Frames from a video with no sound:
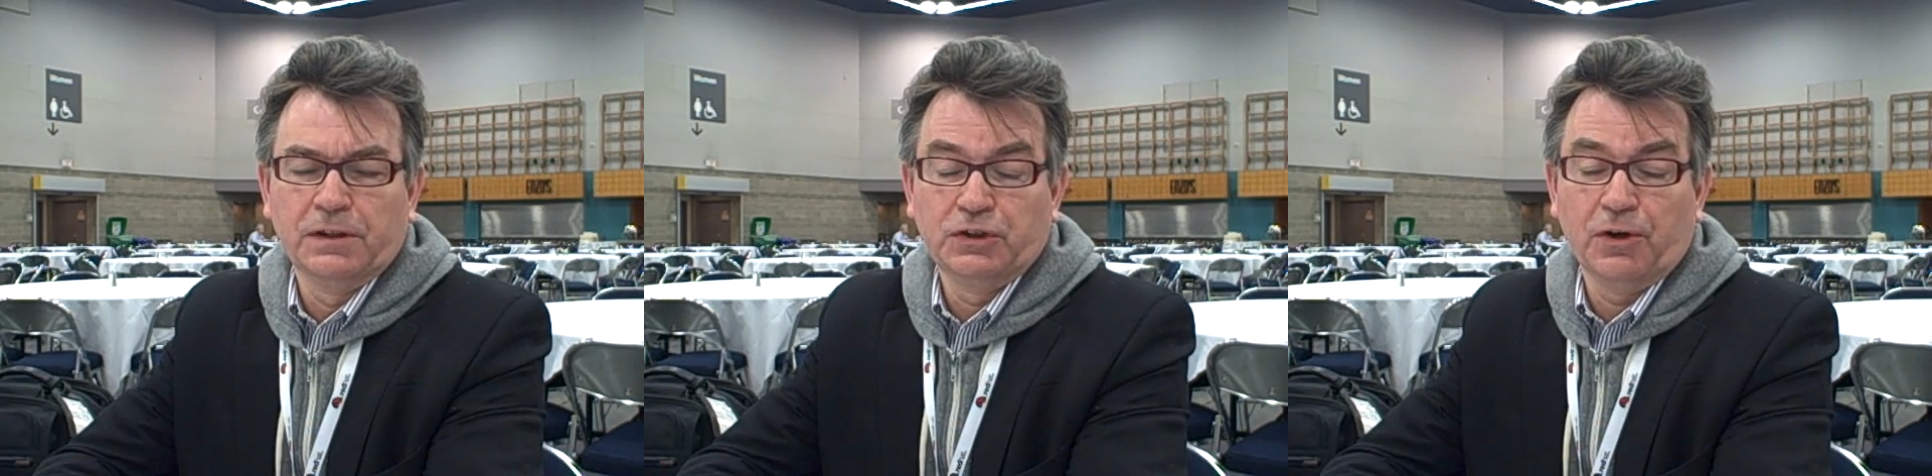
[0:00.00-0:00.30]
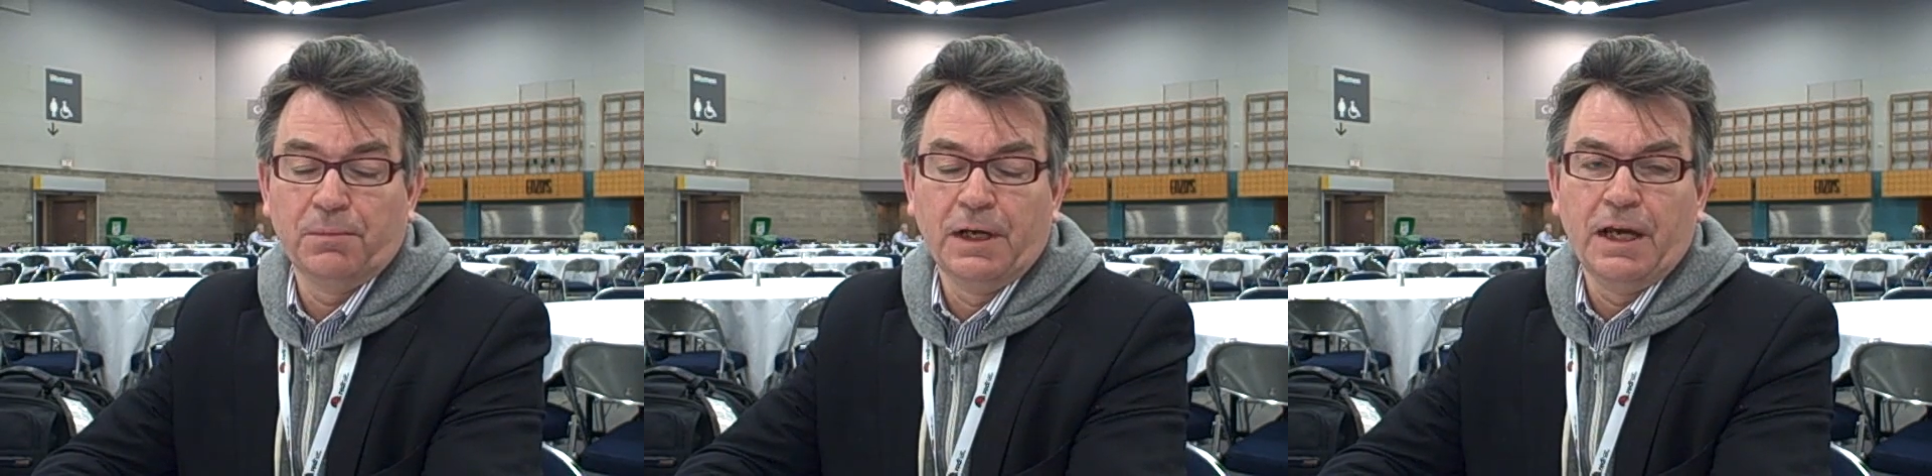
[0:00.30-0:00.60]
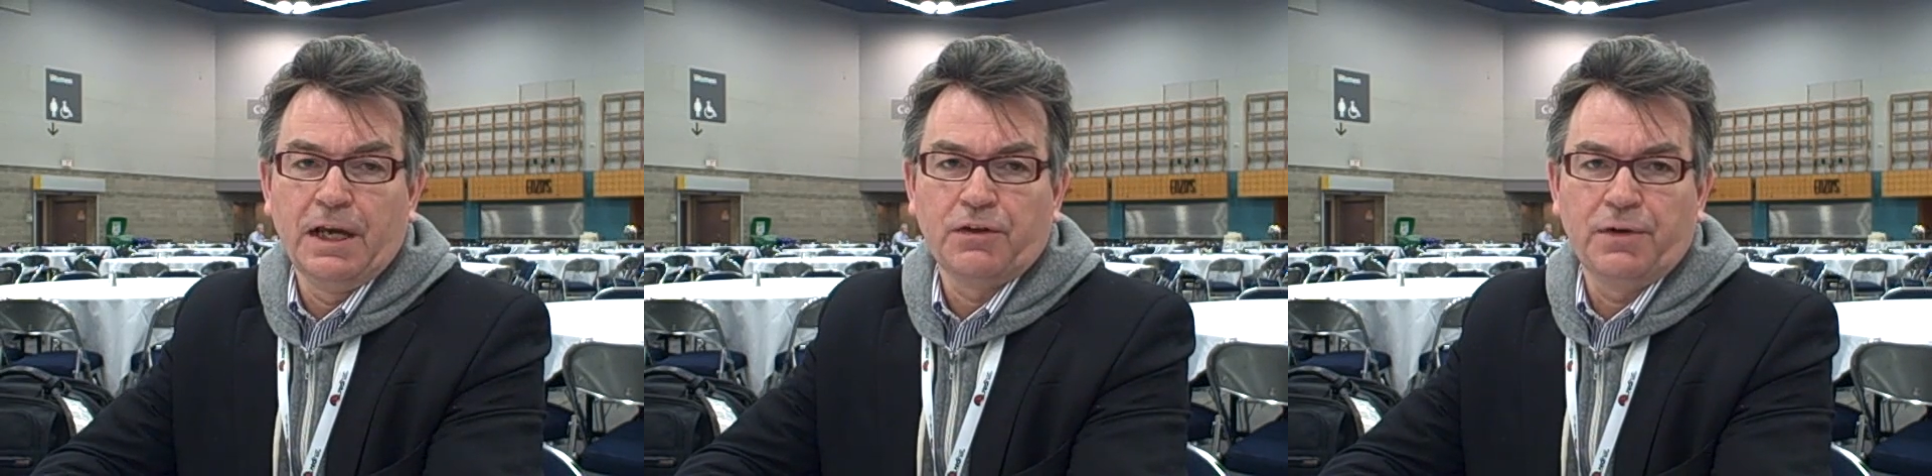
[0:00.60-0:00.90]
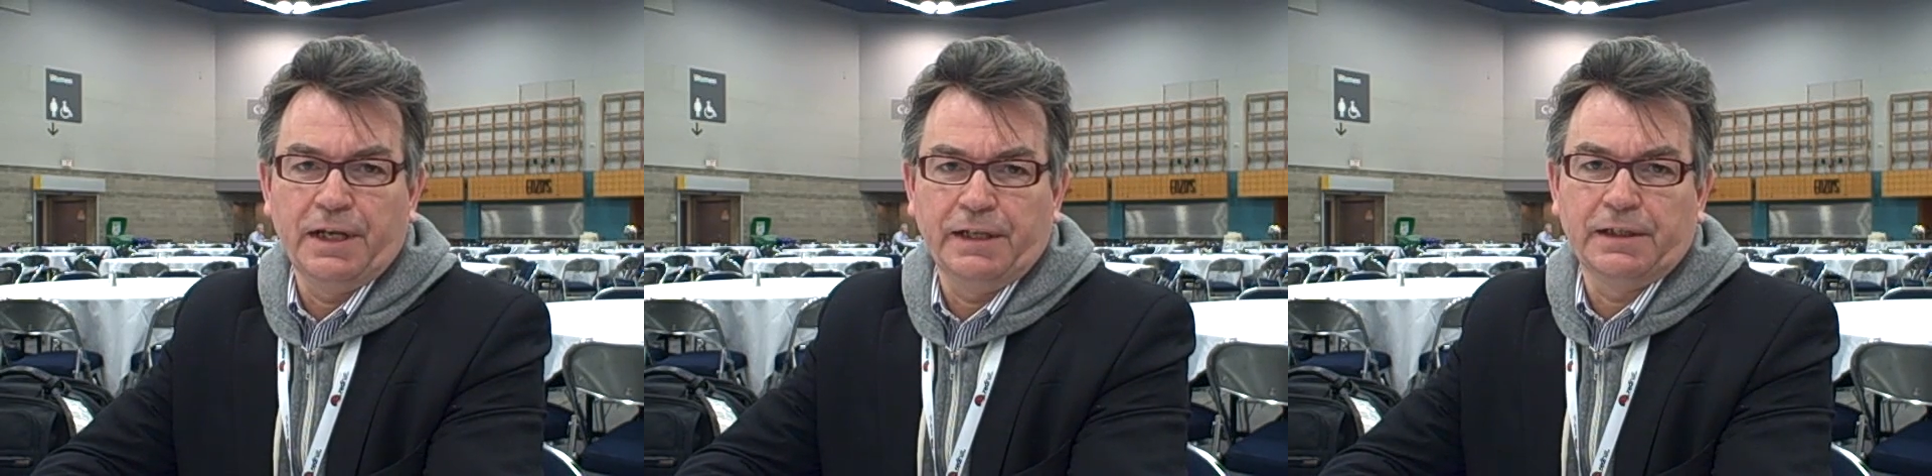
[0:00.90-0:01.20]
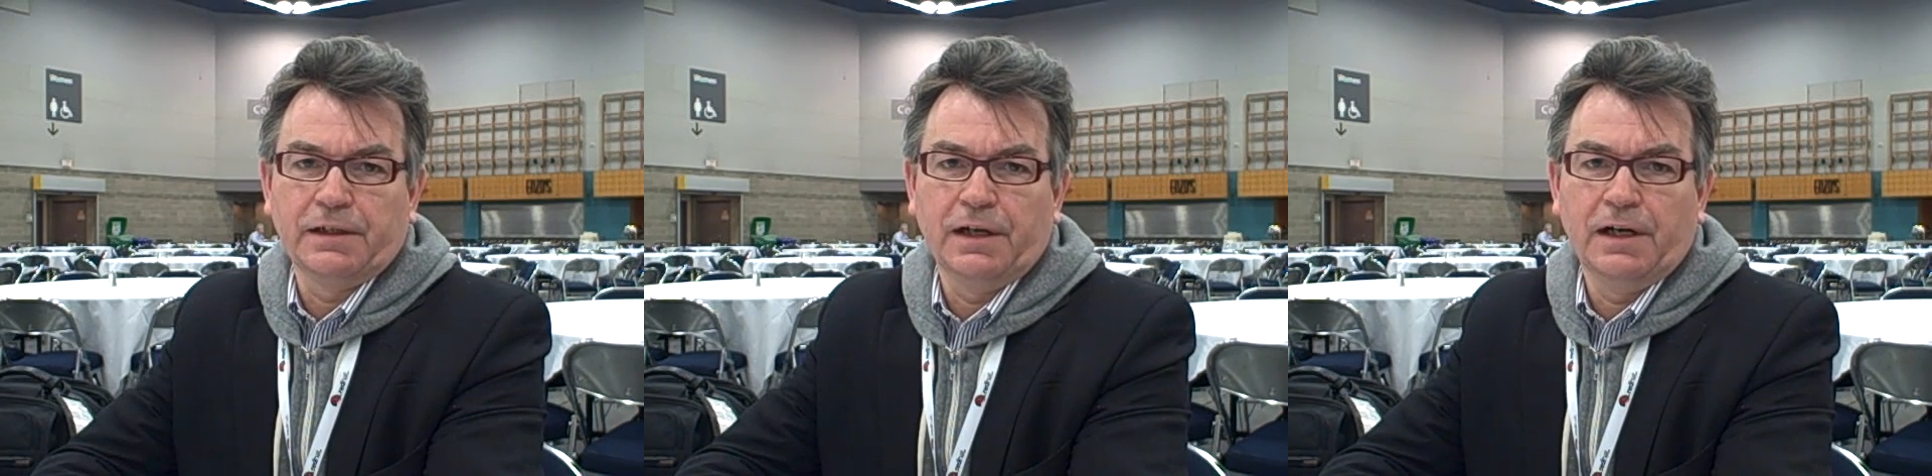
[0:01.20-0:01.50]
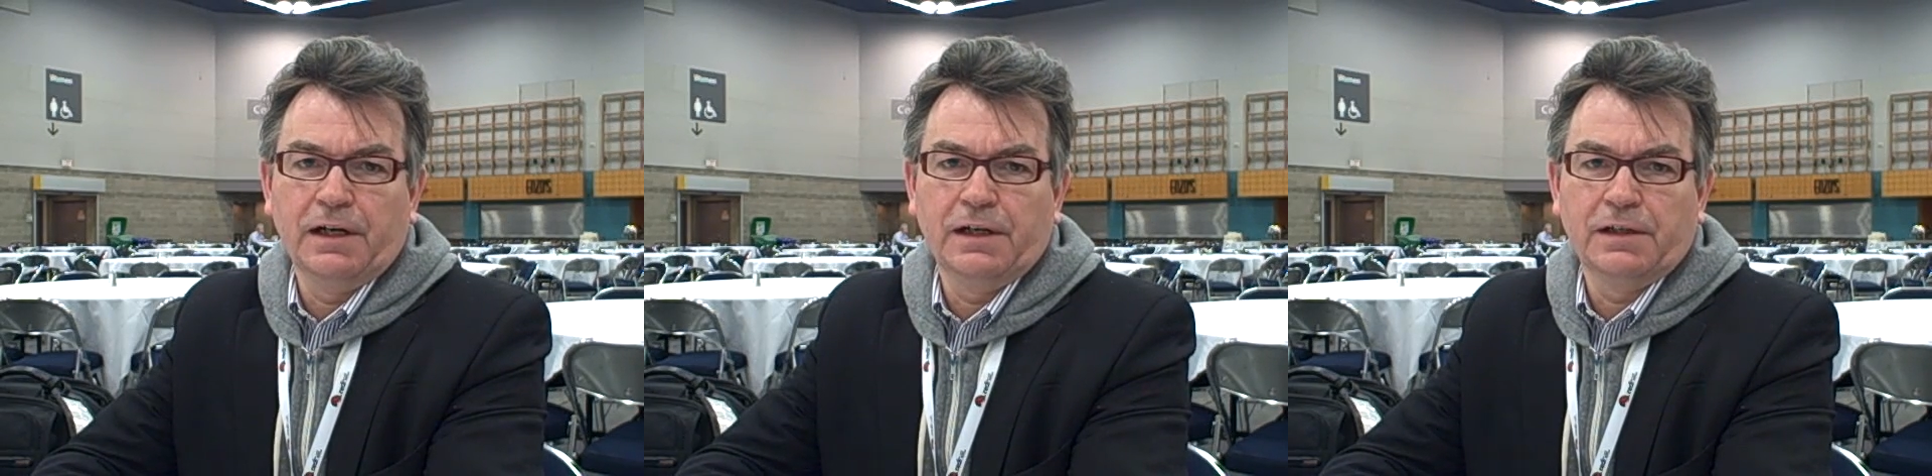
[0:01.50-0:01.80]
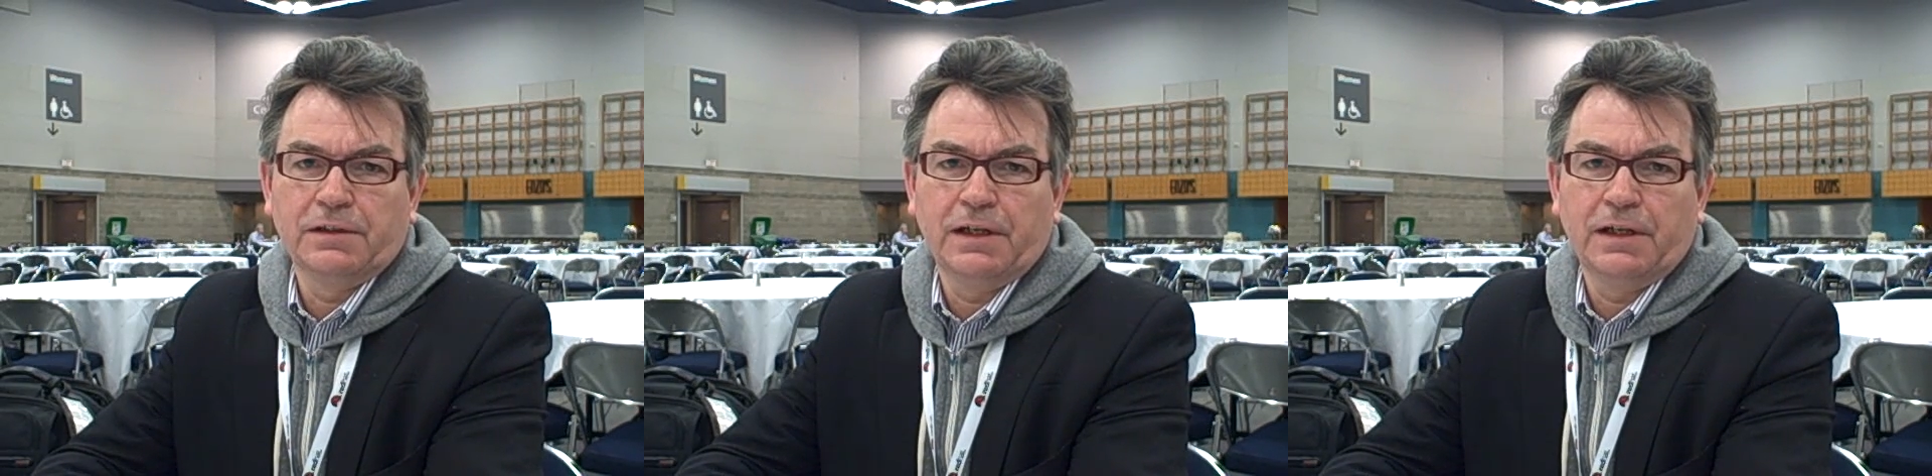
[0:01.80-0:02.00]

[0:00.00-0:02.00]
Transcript: job creating a